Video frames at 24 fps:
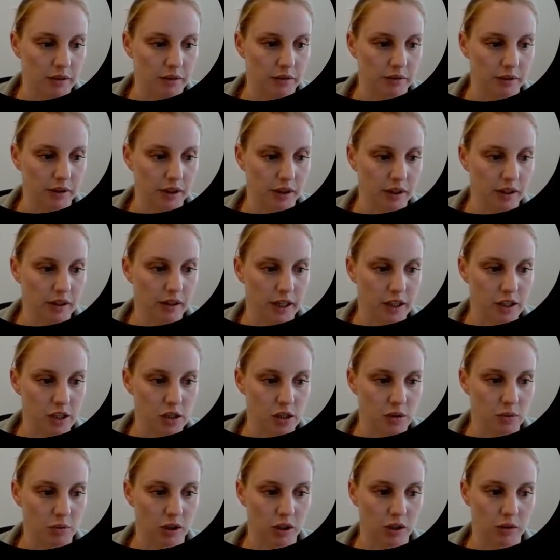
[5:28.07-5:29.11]
really like
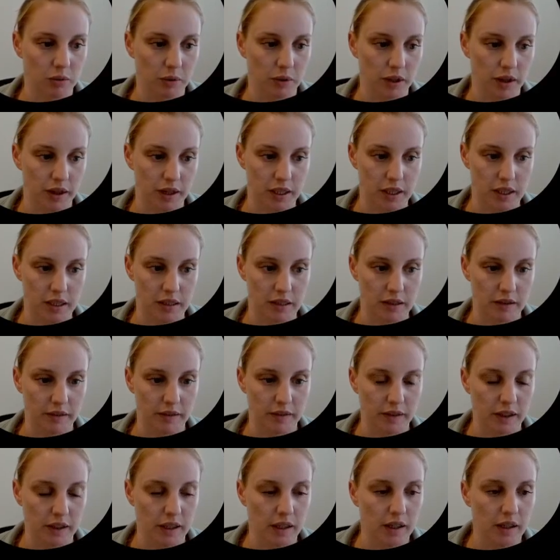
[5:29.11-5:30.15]
to work with these